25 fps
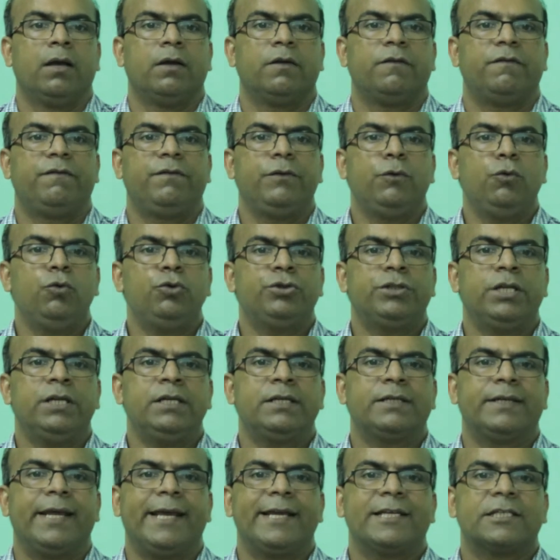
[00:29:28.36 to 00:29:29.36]

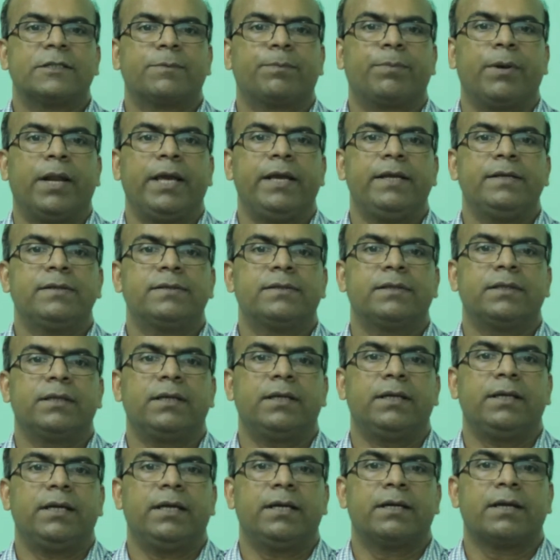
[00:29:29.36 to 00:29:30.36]
Fusion takes place
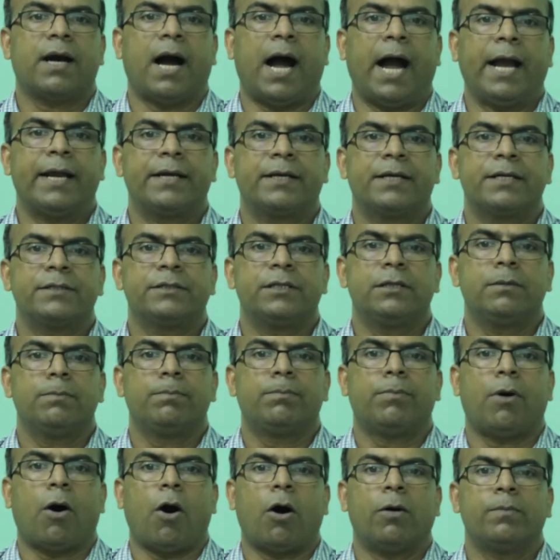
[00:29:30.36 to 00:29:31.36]
in
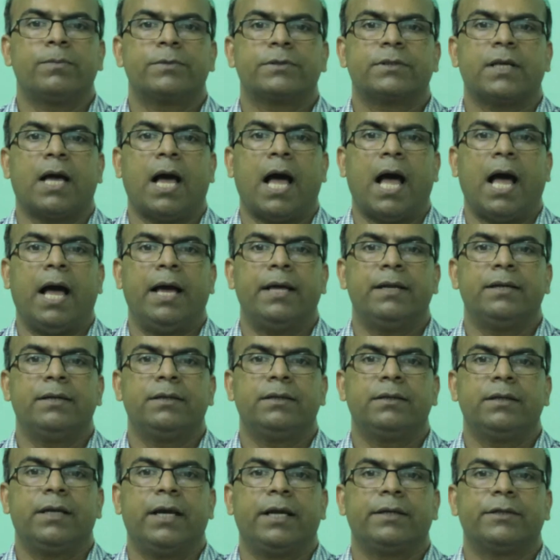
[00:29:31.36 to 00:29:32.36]
hydrogen bombs
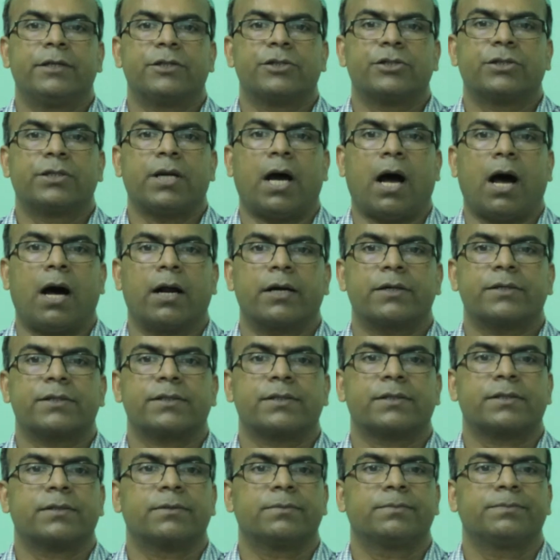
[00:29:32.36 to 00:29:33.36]
and in the
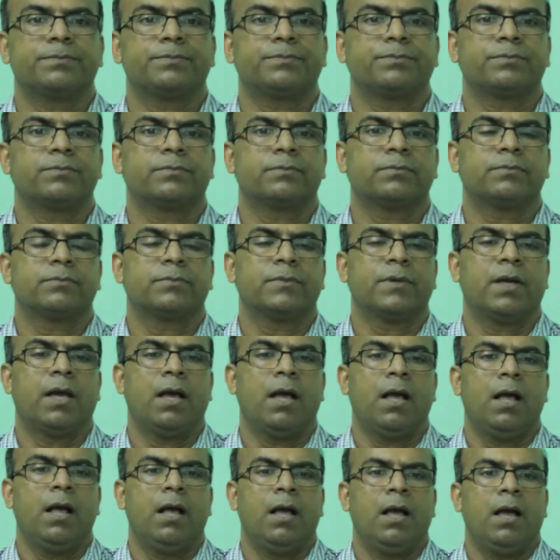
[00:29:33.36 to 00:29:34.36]
stars.
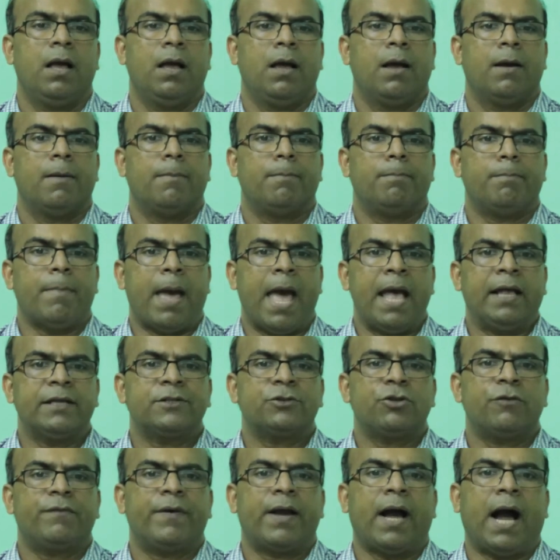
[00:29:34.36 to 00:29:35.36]

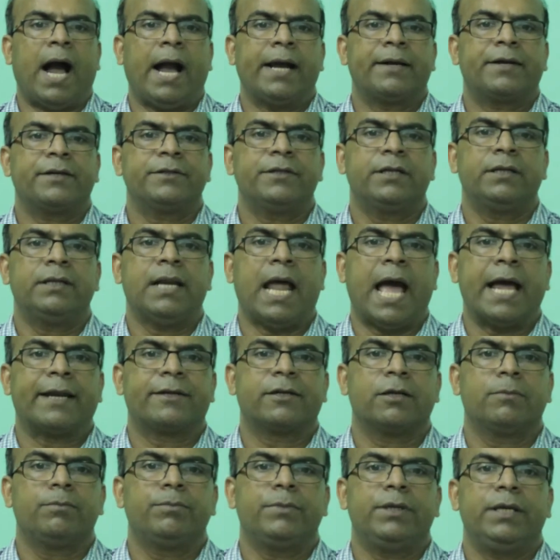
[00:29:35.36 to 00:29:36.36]
Mass of a hydrogen
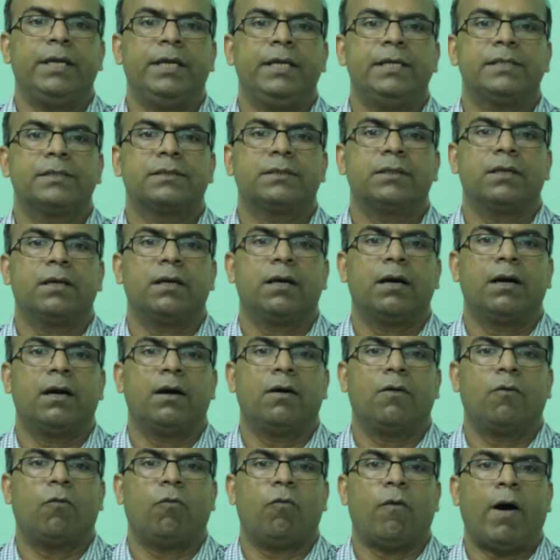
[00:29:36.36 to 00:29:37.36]
atom is
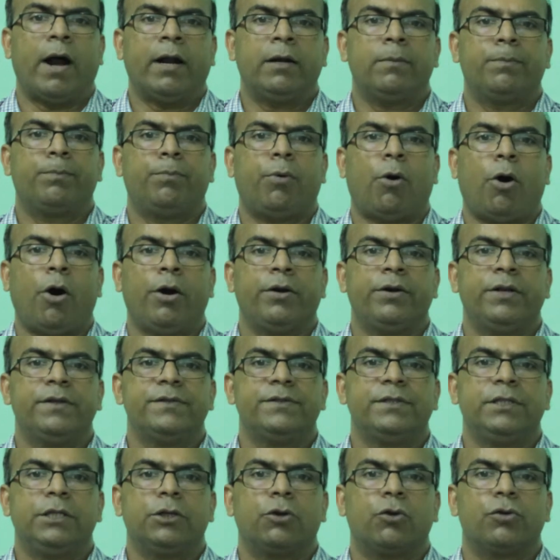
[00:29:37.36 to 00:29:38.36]

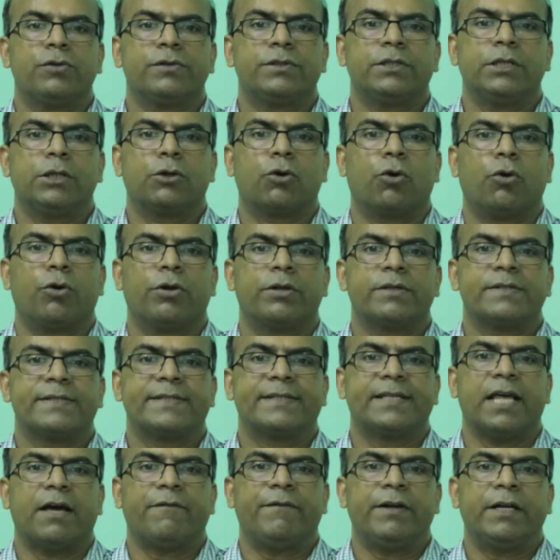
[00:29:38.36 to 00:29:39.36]

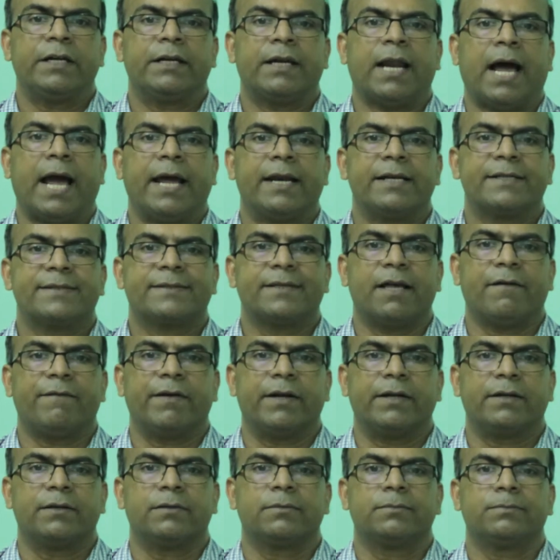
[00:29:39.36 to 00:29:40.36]

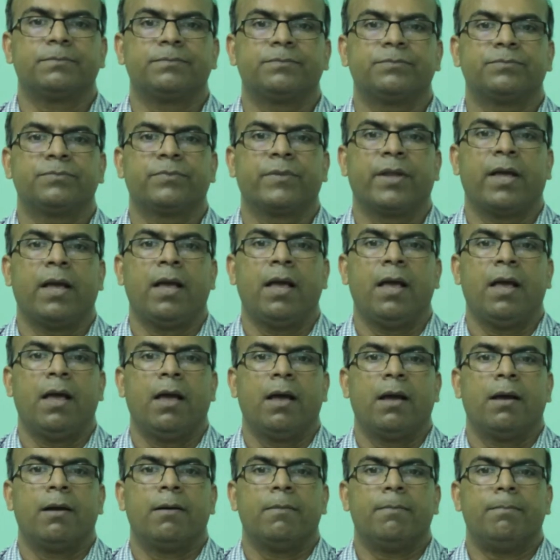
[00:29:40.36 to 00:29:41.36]
1.00797.
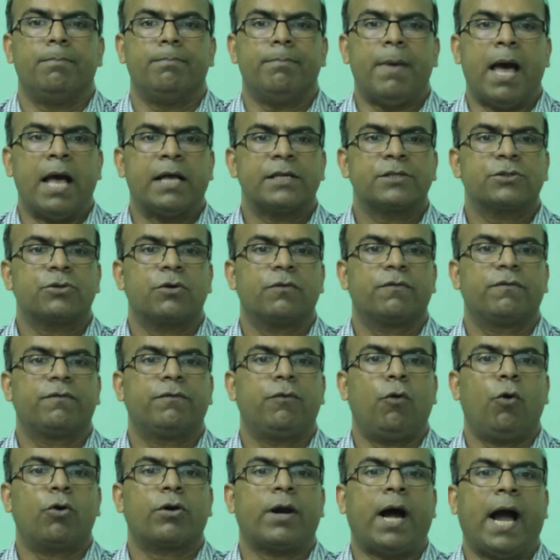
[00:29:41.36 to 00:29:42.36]
Mass
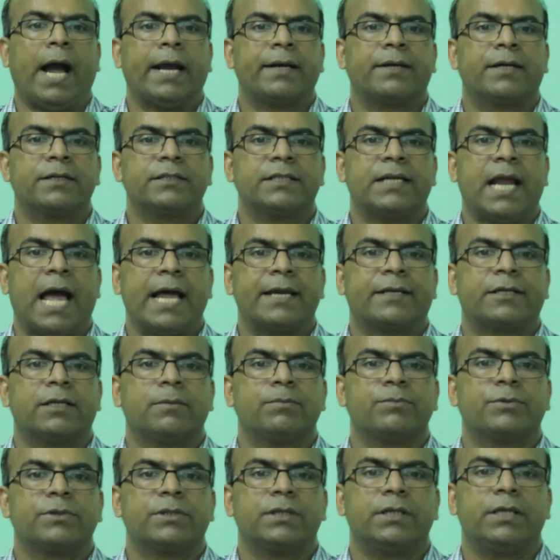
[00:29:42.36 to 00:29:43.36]
of 4 hydrogen
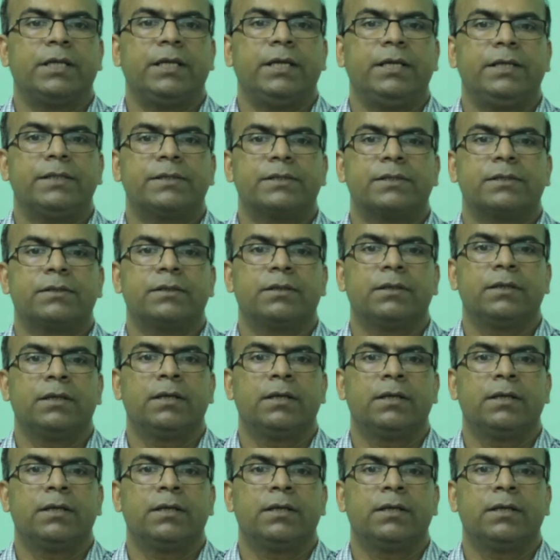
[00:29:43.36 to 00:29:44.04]
atoms is